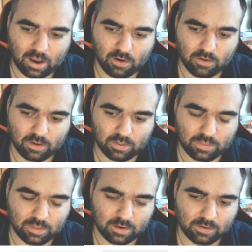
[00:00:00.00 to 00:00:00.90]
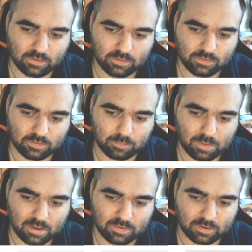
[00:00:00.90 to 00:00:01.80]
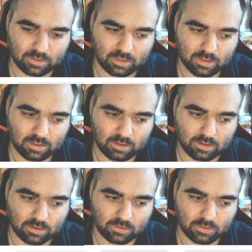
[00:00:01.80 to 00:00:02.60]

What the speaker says: area that is basically